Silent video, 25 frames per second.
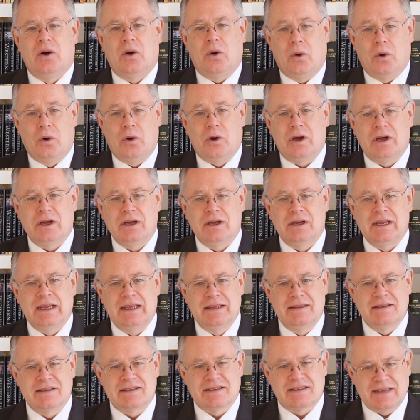or
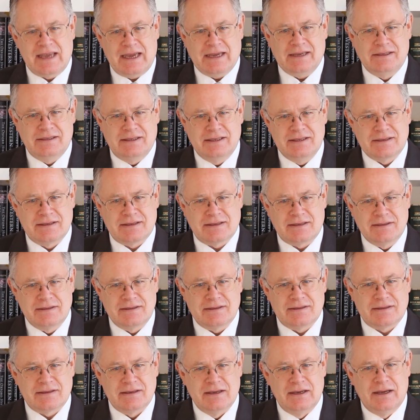in the second
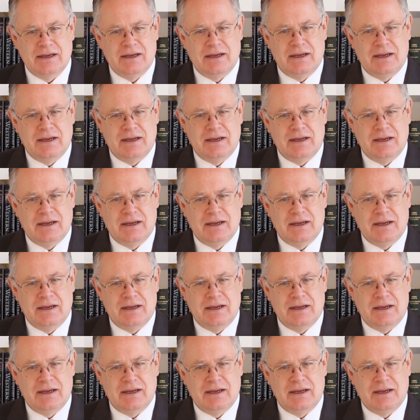instance